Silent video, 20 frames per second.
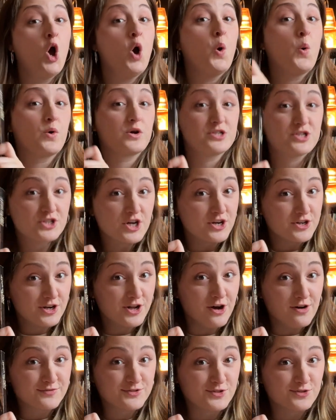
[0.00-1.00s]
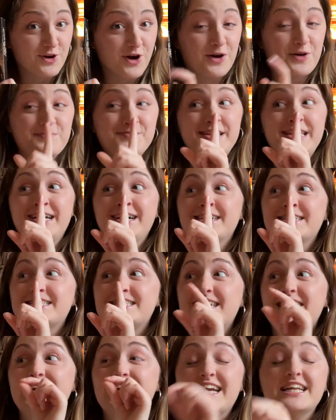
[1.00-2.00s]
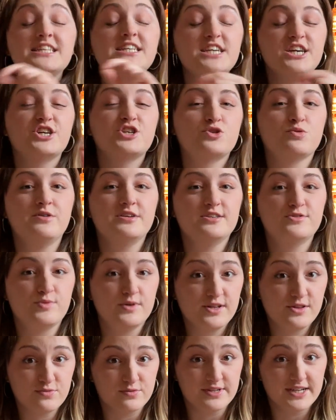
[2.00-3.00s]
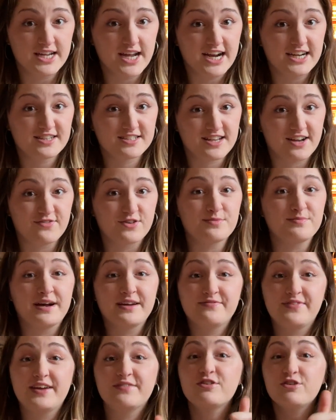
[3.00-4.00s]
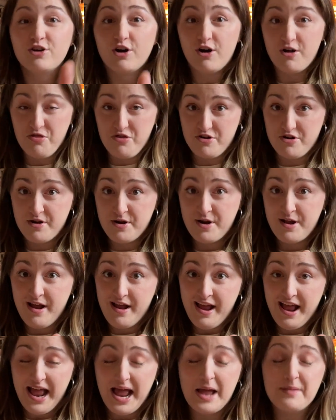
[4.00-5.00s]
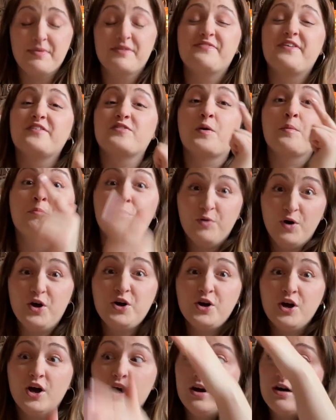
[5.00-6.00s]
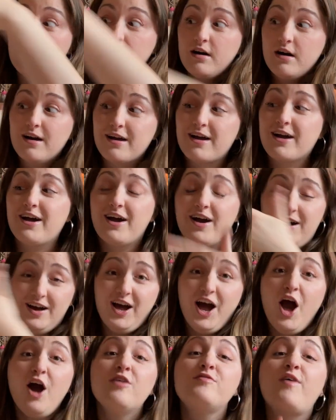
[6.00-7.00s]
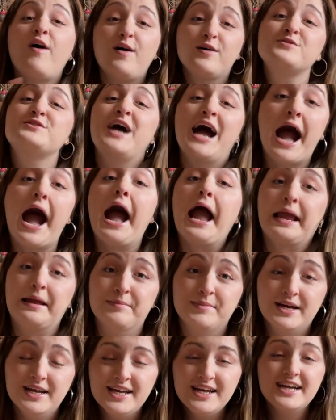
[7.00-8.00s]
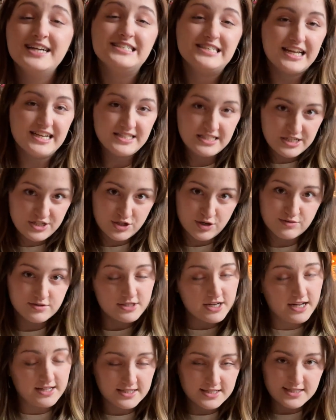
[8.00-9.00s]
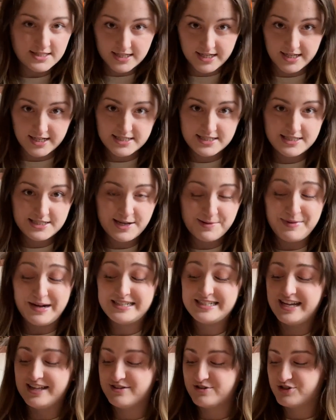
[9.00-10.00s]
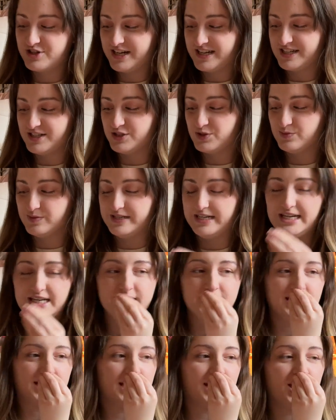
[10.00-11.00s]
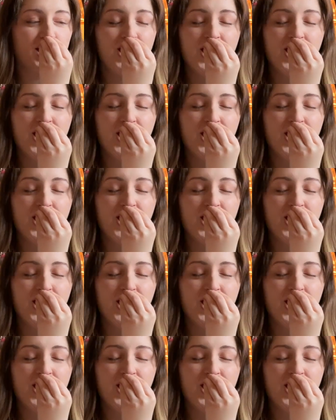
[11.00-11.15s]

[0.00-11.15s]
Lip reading: We're starting off strong because in the year 2023, I discovered my favorite author and my favorite book of all time. Daisy Jones and the Six by Taylor Jenkins Reid, like,